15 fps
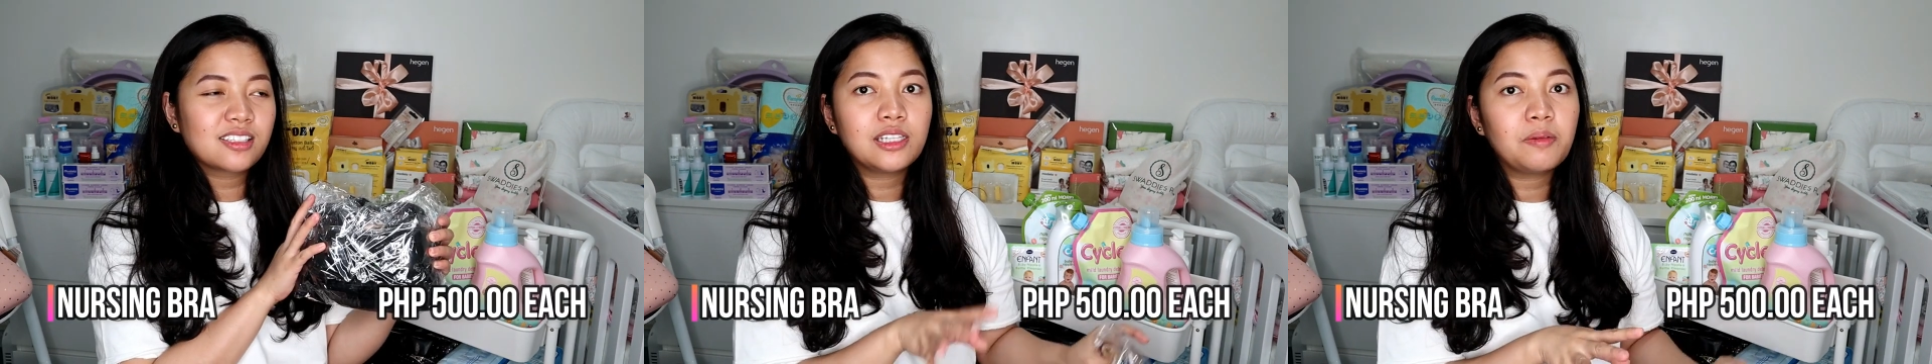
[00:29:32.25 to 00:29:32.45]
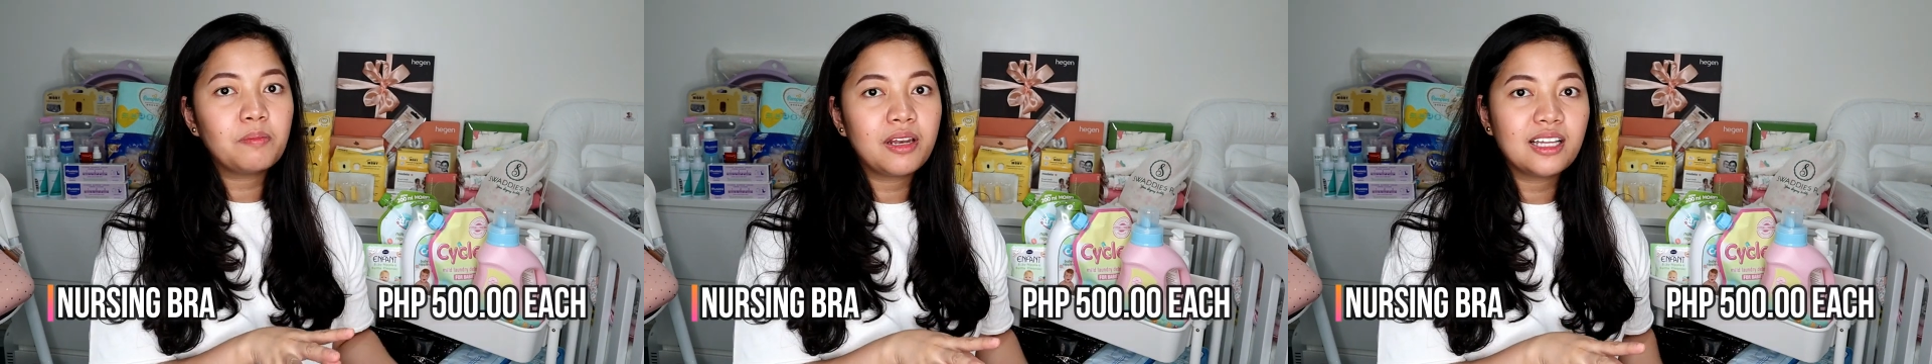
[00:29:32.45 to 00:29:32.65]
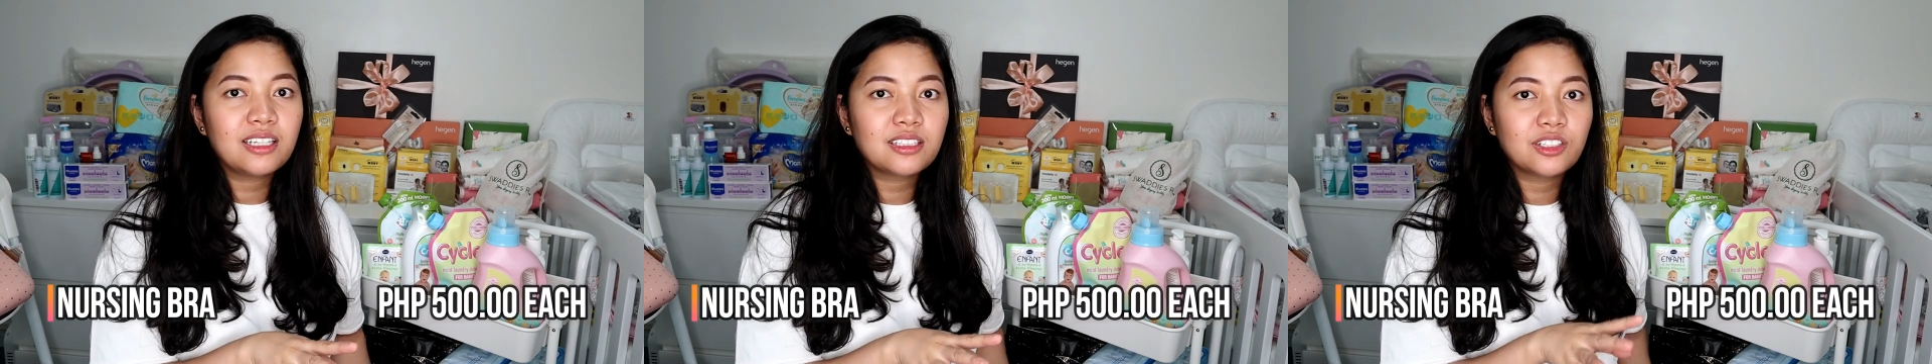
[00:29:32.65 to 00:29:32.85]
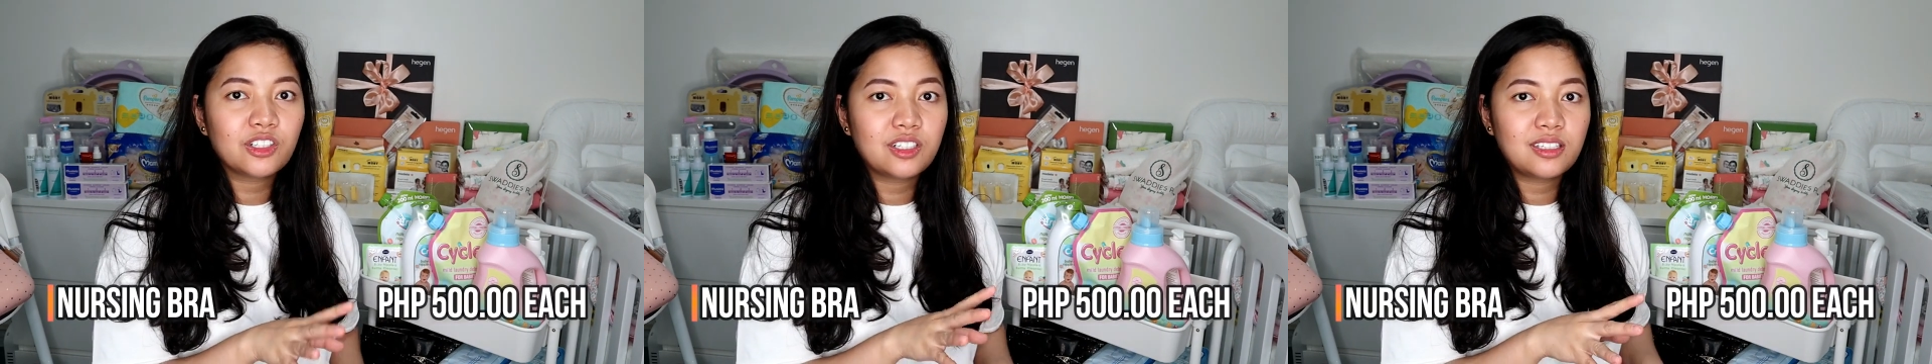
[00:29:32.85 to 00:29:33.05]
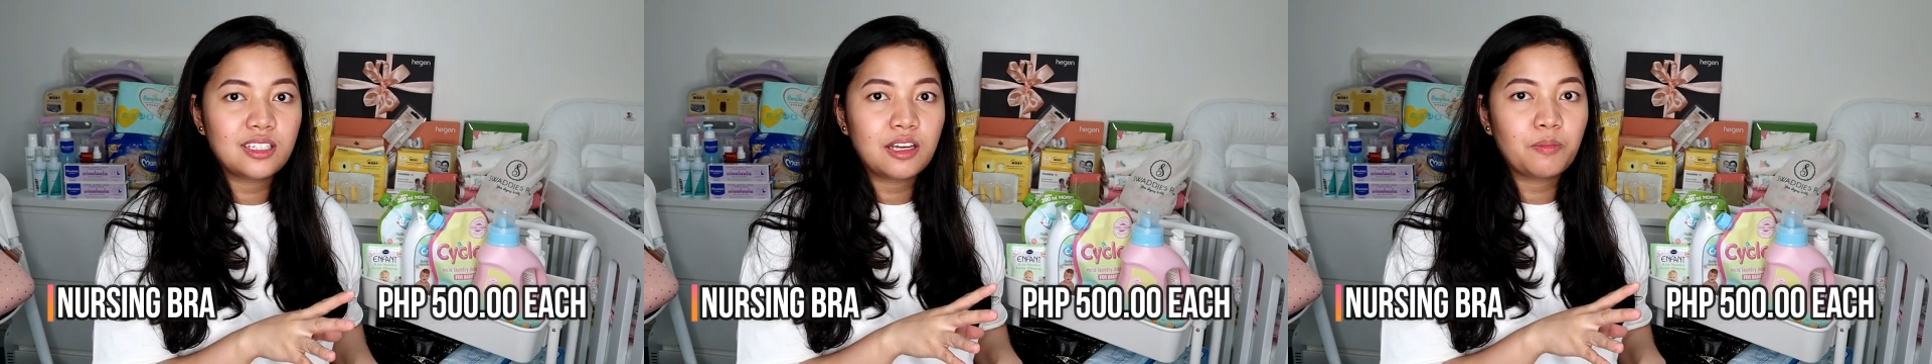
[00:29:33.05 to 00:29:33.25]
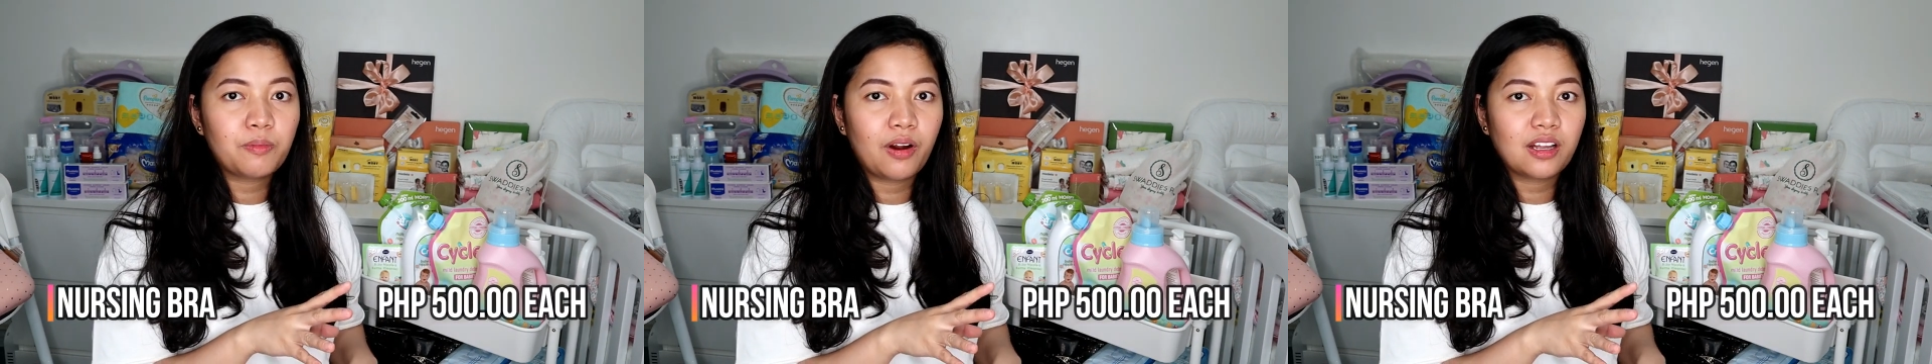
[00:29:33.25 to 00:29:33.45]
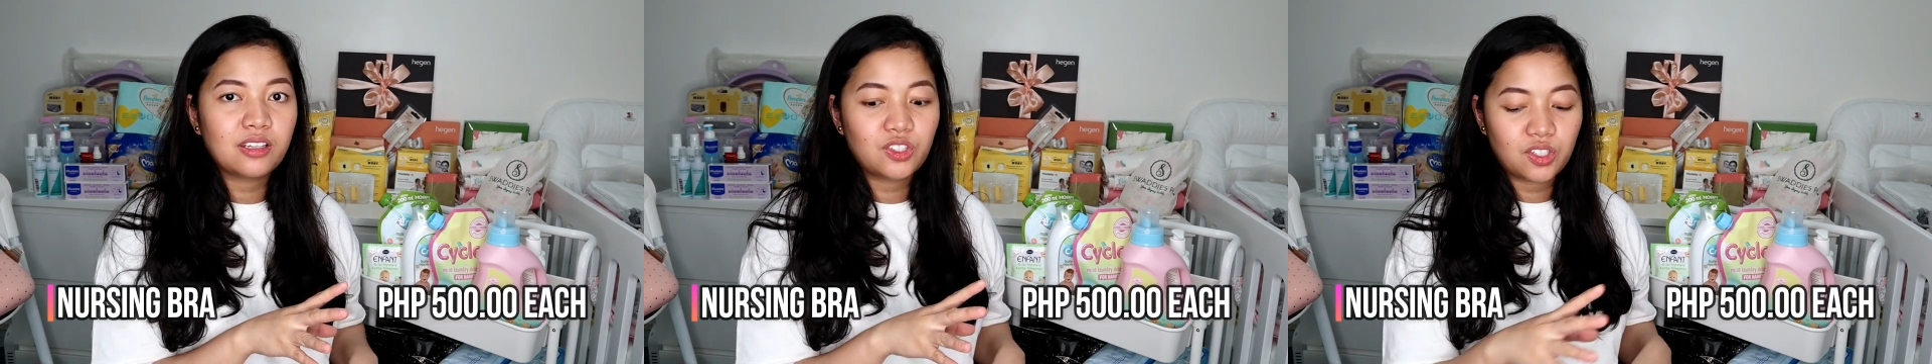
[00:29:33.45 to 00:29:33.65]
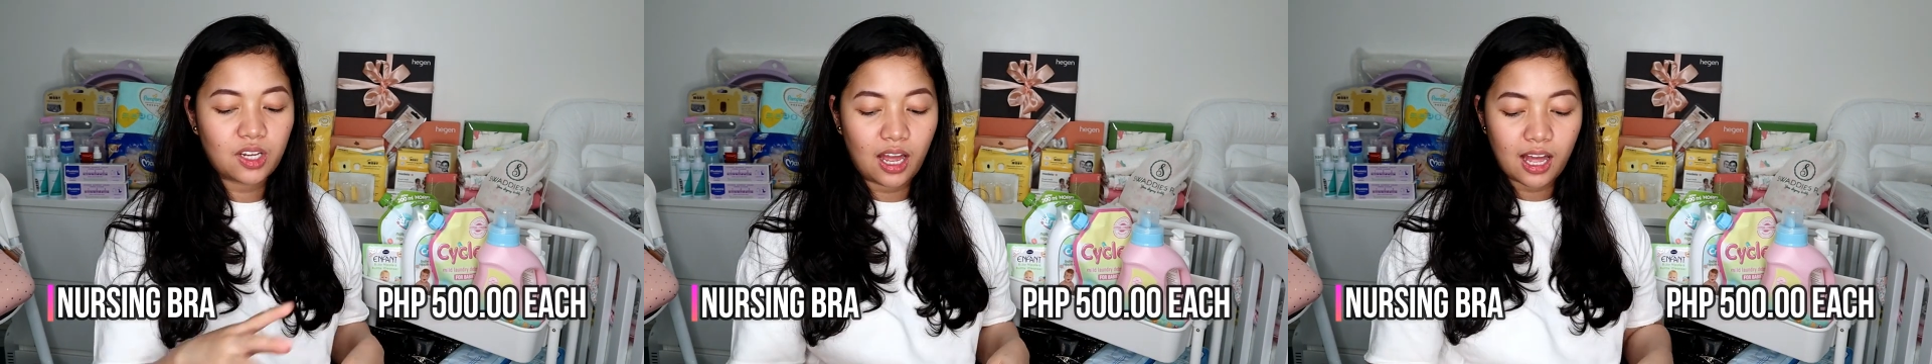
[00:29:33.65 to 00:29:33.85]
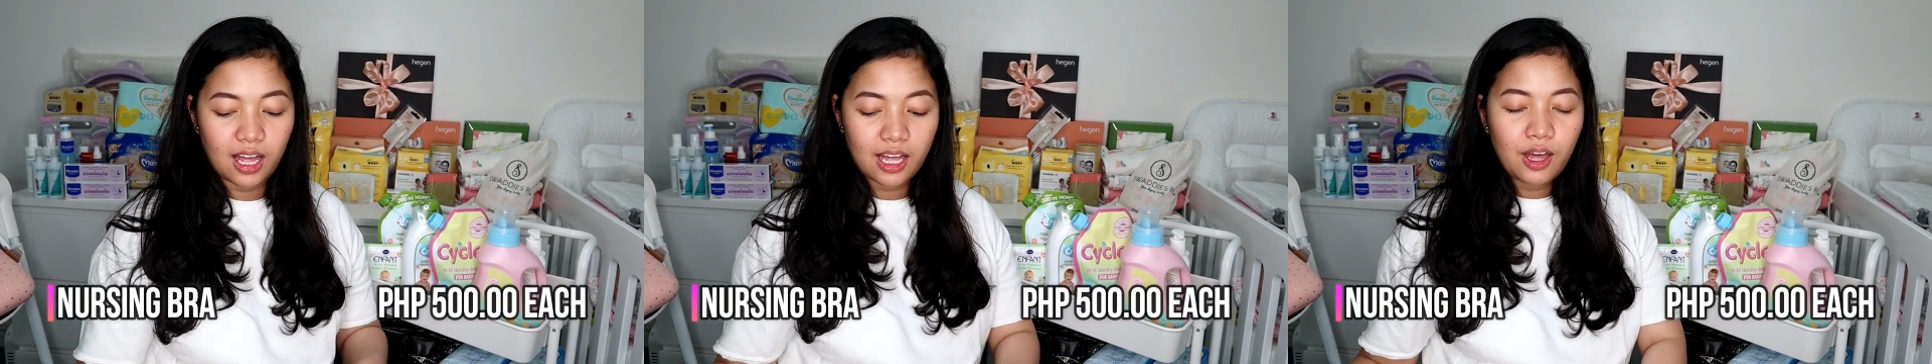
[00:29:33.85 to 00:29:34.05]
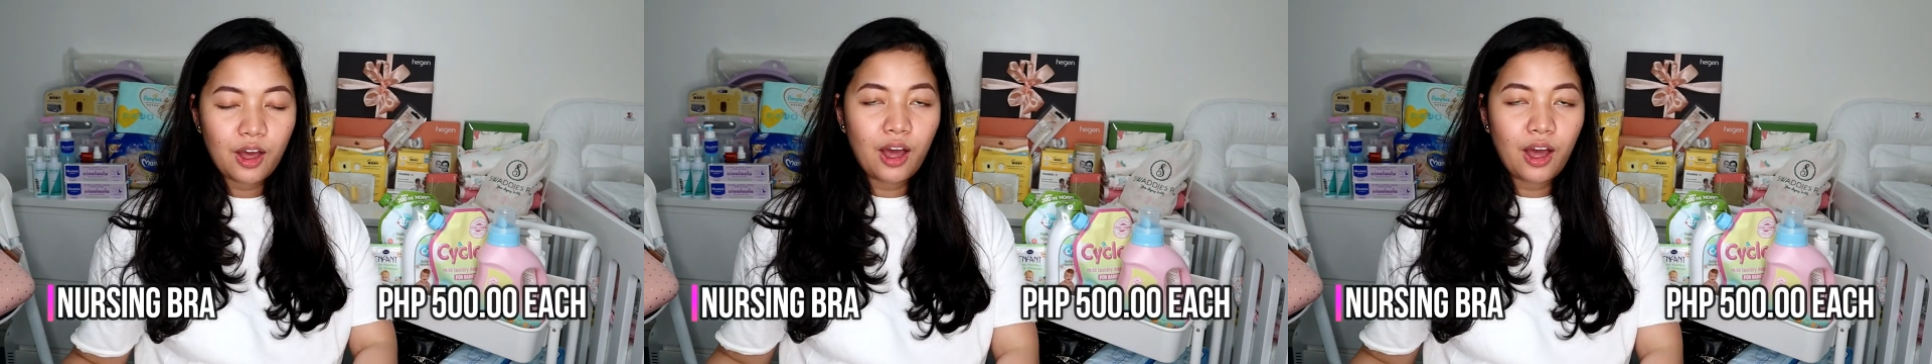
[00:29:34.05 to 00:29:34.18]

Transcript: Seamless nursing brush siya.